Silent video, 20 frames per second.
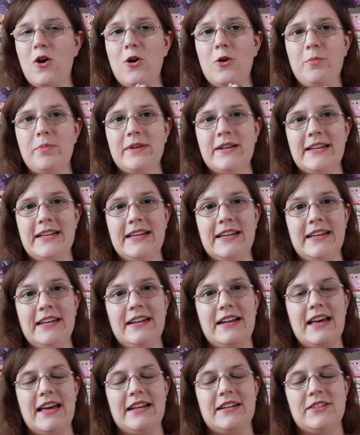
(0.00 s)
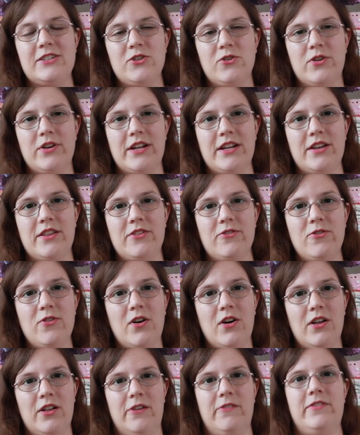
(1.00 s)
opening and sorting through
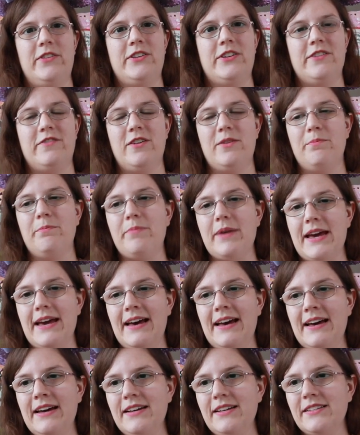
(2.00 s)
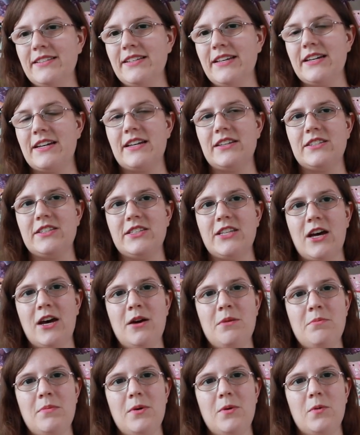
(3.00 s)
all of the different bags, like
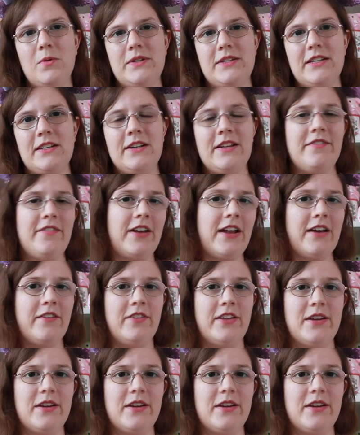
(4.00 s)
some didn't even have